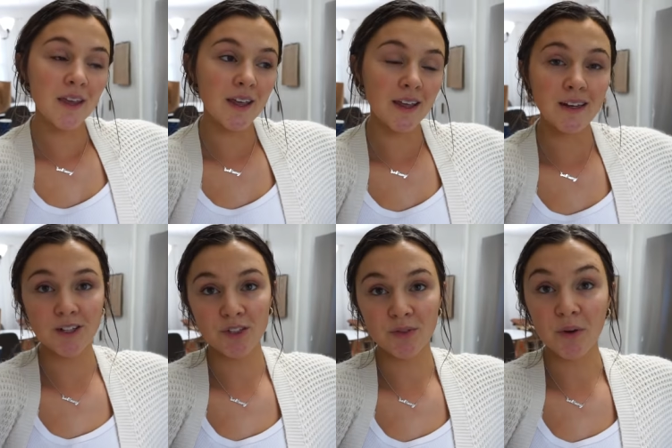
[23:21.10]
and he
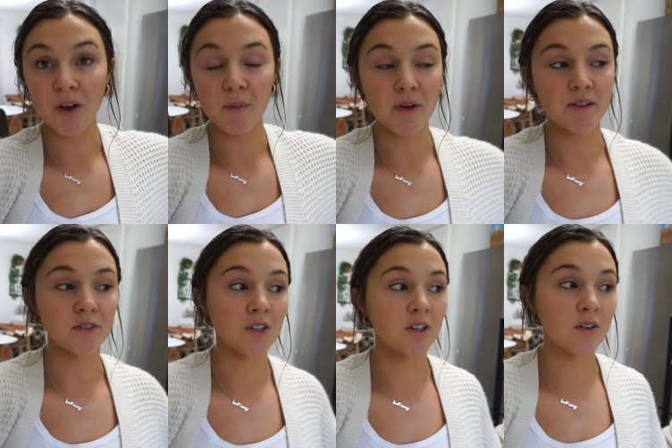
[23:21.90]
just woke up
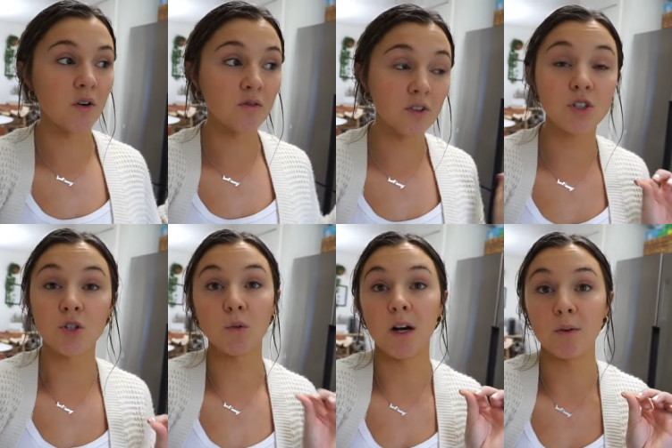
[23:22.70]
after over
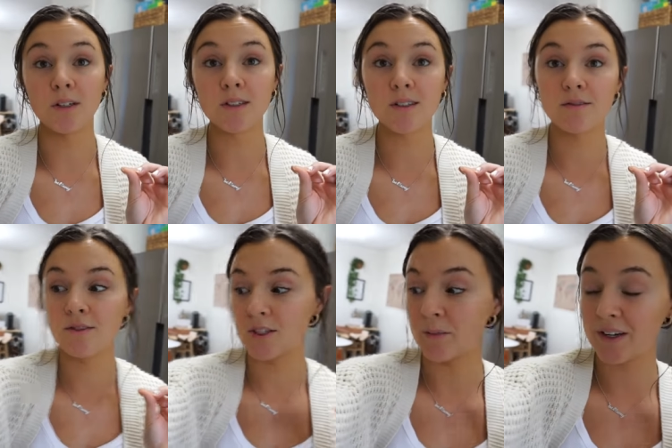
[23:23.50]
two hours.
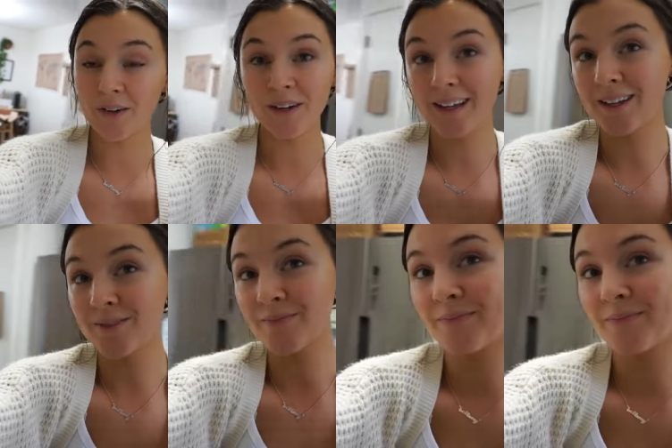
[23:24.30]
So I'm gonna go get him.